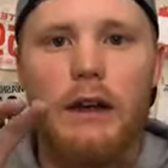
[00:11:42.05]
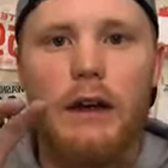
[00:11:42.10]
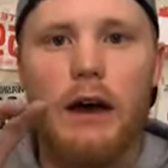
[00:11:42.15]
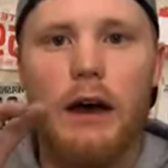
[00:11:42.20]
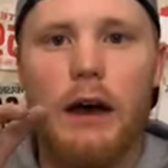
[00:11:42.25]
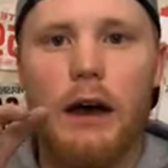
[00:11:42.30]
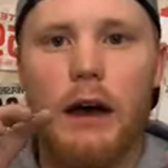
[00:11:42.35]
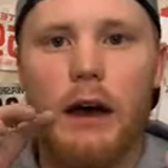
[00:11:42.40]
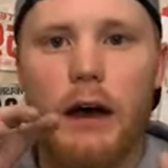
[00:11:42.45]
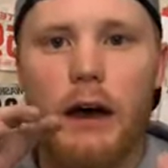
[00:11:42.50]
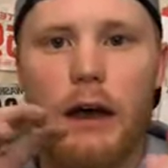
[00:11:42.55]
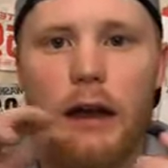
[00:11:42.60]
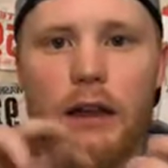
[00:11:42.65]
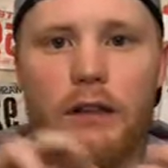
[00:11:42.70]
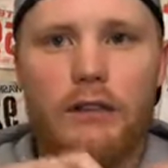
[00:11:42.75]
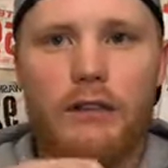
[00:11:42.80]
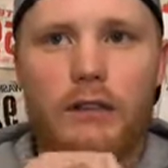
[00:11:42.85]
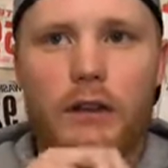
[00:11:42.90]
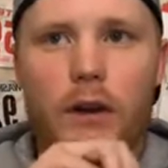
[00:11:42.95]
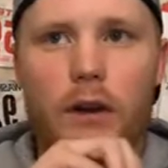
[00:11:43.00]
Uh,
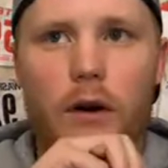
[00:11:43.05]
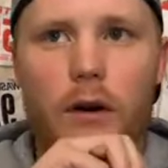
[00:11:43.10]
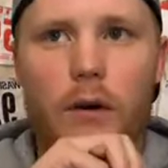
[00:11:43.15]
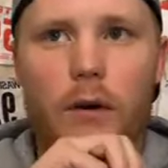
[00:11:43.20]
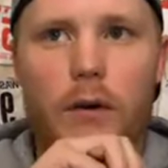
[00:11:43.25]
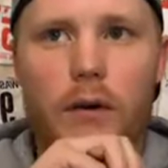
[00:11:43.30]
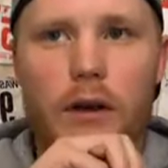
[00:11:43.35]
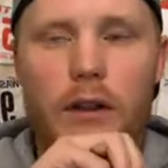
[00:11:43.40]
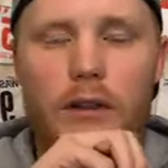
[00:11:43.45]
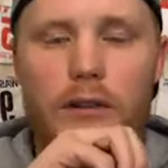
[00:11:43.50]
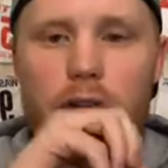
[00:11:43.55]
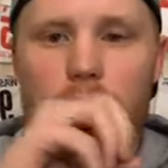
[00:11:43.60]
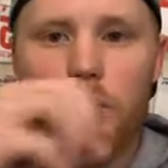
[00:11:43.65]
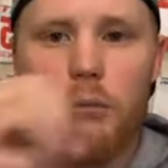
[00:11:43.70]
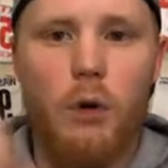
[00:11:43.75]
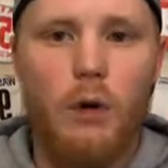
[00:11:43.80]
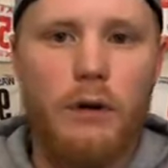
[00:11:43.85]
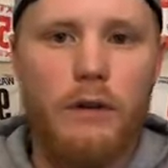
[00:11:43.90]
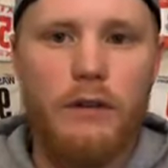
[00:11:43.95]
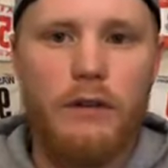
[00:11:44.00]
and so it's
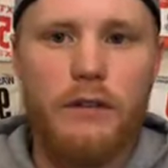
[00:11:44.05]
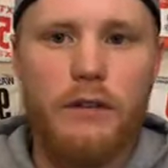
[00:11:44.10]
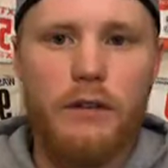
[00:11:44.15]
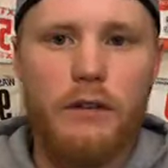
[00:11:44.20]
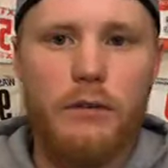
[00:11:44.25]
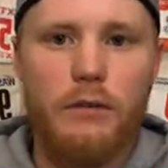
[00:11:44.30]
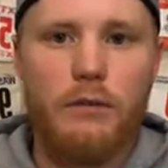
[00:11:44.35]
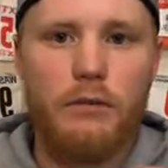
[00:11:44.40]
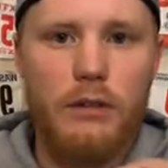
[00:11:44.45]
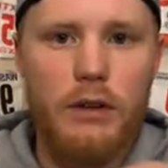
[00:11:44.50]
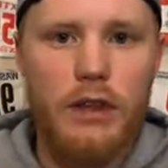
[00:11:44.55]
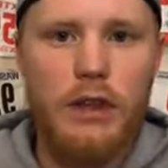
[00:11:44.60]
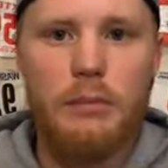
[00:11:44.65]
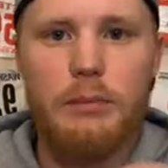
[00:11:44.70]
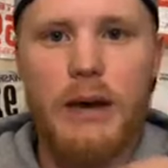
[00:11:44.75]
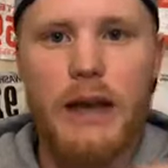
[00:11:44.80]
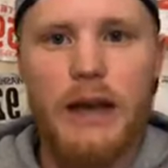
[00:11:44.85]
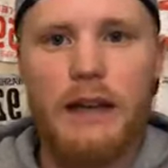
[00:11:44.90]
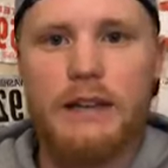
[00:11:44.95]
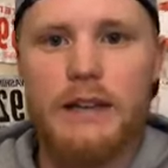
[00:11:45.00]
important to really
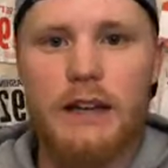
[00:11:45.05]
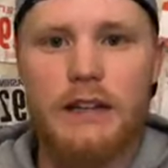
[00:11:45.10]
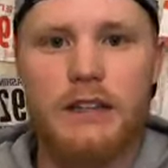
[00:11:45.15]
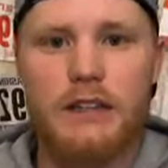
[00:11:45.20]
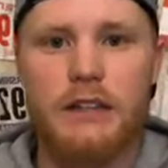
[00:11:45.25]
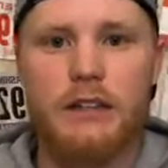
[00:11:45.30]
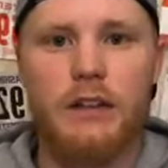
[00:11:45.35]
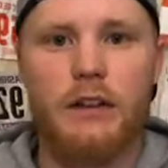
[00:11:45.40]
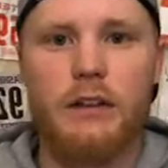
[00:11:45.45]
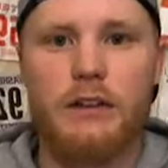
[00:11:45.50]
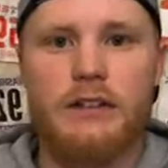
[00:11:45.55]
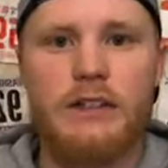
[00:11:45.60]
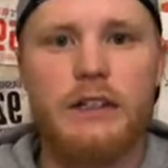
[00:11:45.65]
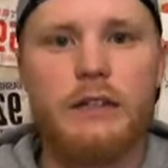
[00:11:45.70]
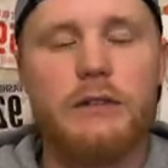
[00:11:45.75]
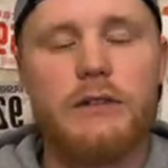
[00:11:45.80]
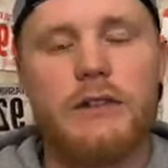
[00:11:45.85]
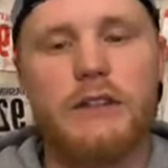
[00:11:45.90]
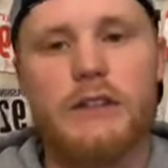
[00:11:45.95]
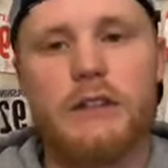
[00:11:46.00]
pay attention to those
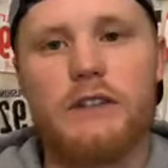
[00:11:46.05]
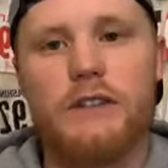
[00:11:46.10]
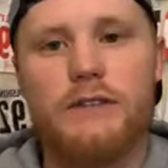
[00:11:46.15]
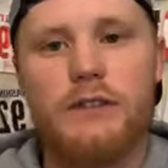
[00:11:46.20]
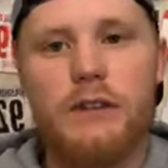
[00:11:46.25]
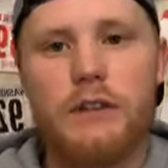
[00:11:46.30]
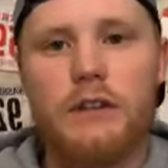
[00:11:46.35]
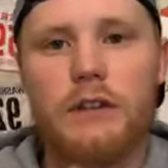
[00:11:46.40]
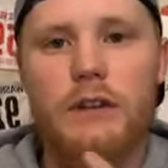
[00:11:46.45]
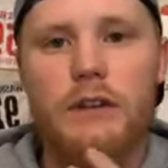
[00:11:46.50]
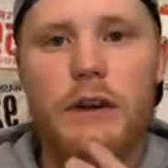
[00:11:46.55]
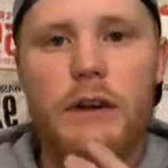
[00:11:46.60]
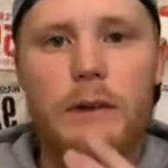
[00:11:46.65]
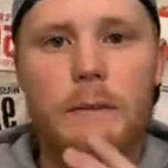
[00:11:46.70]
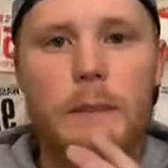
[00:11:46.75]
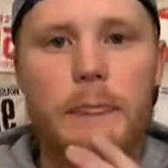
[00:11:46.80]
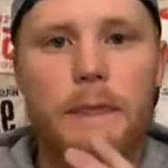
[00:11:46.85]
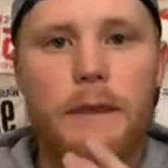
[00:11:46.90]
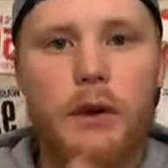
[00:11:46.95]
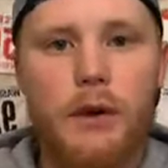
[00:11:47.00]
cues because if you're
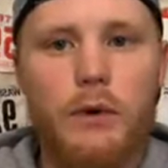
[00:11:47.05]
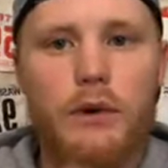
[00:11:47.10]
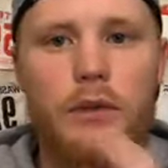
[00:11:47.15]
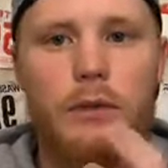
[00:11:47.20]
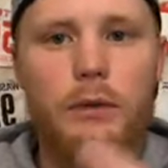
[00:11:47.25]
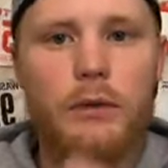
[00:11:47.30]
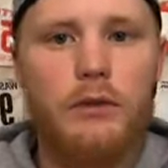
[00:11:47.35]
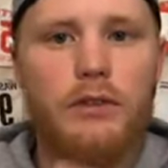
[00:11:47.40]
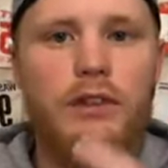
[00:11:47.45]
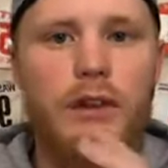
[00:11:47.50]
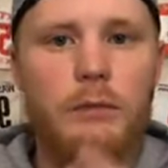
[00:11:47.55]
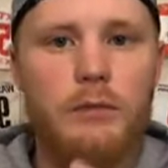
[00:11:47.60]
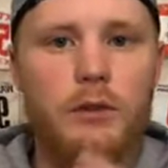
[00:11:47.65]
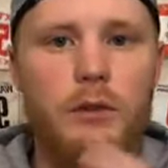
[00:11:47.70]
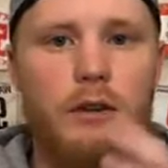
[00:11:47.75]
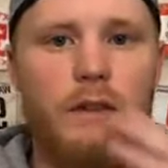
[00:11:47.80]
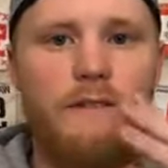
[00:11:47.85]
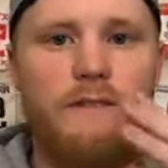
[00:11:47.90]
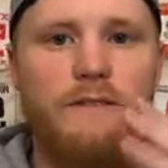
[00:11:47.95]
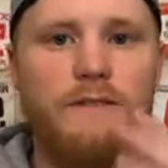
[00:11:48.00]
going through some
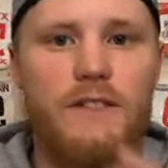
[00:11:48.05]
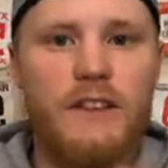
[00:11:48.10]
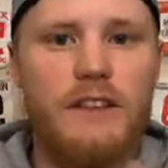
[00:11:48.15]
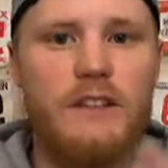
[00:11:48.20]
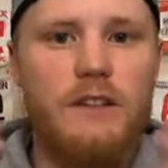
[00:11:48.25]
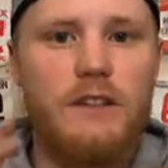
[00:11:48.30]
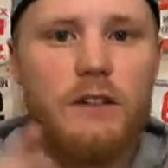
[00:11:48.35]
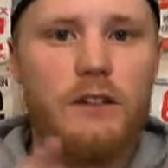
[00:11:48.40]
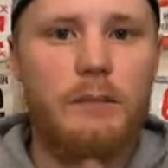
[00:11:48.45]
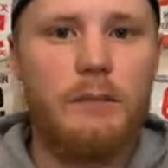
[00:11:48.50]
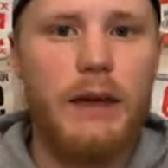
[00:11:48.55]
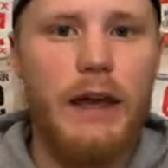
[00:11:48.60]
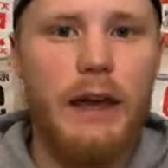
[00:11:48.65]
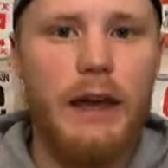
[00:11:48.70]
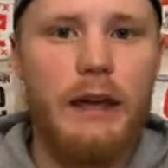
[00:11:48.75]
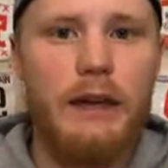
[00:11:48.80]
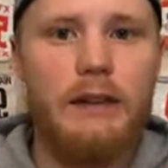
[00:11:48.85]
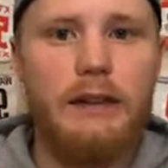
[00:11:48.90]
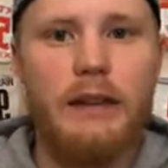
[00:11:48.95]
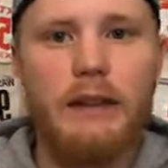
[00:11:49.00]
sort of physical
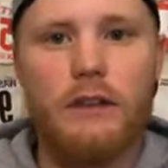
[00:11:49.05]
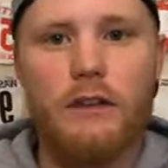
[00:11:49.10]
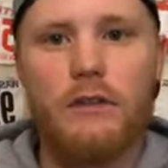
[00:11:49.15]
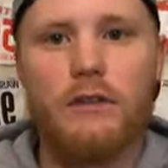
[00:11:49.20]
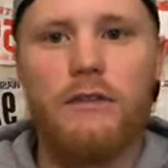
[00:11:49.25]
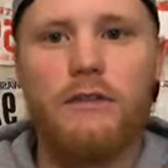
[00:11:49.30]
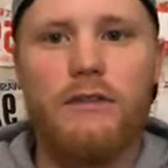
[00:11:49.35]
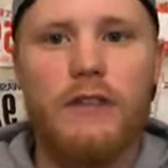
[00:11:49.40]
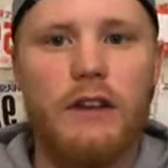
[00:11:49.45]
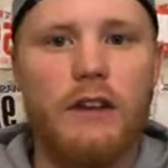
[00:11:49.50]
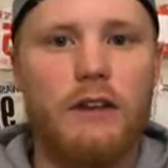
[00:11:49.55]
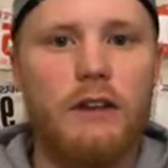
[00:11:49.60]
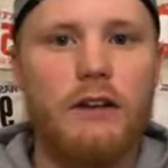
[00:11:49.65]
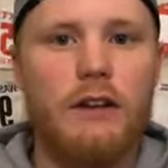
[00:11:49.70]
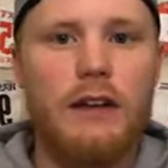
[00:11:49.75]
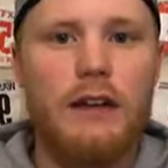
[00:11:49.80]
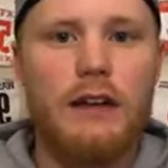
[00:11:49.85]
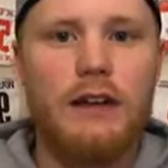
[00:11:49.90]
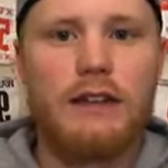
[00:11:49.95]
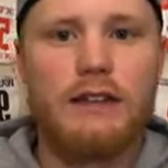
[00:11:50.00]
pain that you feel
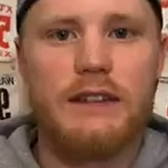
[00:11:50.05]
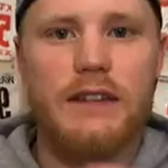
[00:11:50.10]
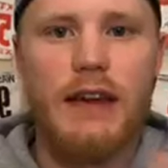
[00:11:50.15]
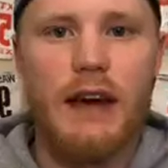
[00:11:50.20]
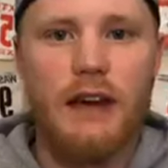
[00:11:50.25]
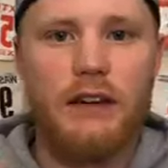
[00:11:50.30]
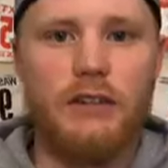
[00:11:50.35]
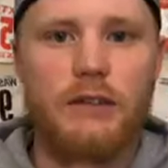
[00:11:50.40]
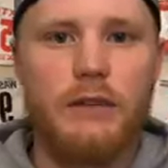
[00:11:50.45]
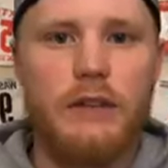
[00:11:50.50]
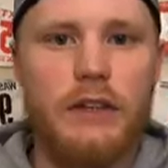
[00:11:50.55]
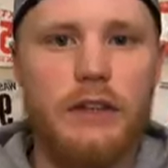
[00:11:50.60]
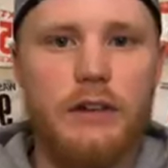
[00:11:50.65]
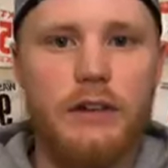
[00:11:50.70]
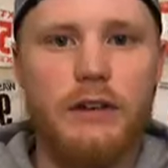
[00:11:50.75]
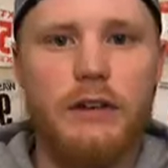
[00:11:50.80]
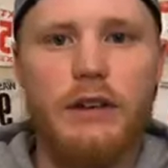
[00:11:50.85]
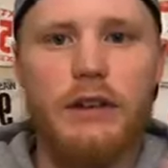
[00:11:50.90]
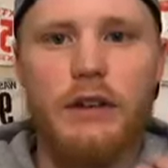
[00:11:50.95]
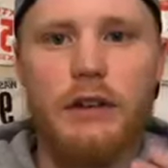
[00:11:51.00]
is an actual
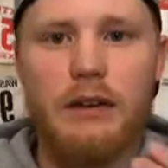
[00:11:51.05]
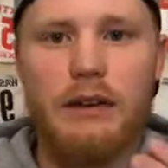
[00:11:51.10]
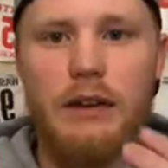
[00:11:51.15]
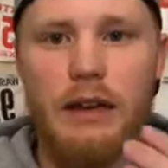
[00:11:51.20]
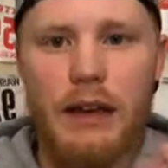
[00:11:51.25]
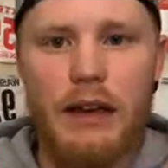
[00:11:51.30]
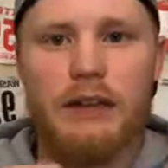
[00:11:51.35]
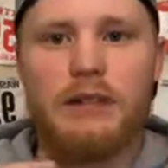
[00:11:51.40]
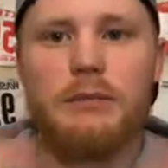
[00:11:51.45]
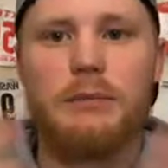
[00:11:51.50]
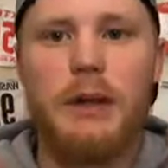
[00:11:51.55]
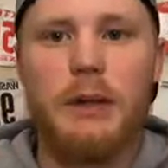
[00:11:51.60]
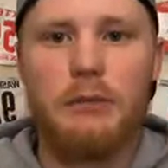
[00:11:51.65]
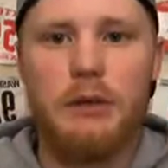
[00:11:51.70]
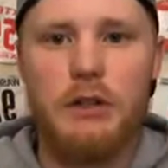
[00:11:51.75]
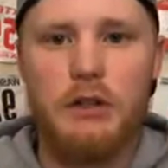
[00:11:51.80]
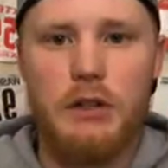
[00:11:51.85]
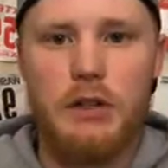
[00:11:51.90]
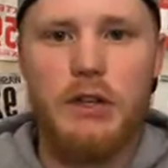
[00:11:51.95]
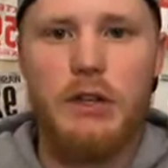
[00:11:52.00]
injury, then yes, maybe
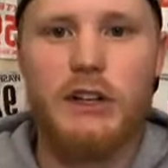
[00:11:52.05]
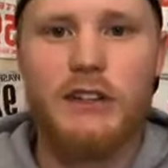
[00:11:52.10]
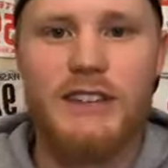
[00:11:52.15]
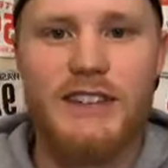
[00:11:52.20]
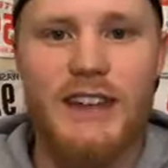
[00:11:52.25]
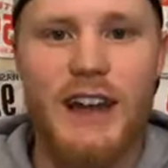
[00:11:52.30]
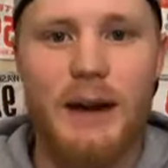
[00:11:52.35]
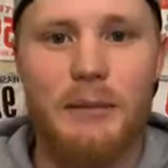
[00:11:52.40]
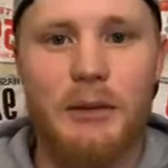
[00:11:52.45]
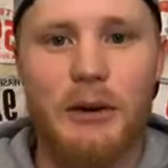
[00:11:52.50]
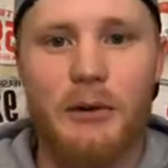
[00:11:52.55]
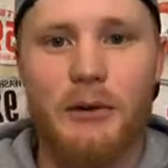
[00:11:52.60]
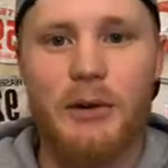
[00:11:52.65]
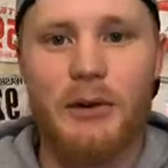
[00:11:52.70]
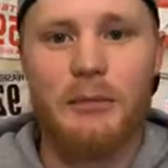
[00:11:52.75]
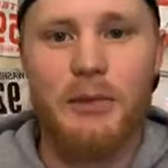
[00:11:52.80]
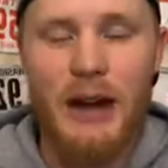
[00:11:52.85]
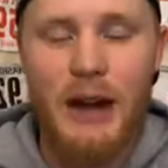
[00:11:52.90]
you should stop and quit.